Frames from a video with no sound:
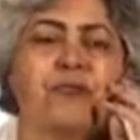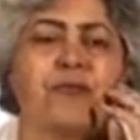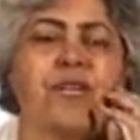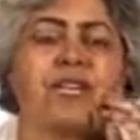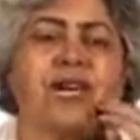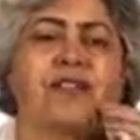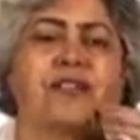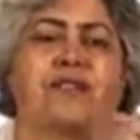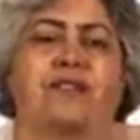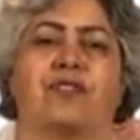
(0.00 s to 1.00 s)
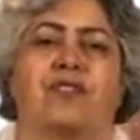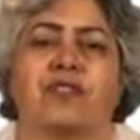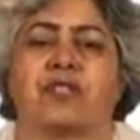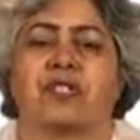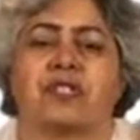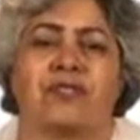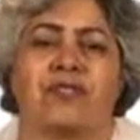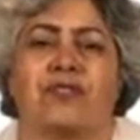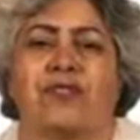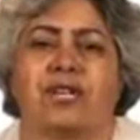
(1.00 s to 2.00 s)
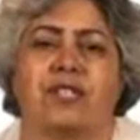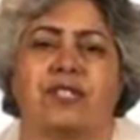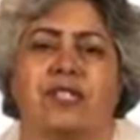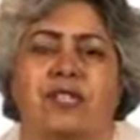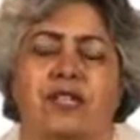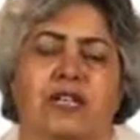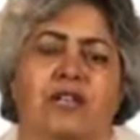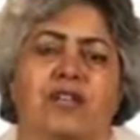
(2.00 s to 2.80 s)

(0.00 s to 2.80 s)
a familiarity with horses and with riding,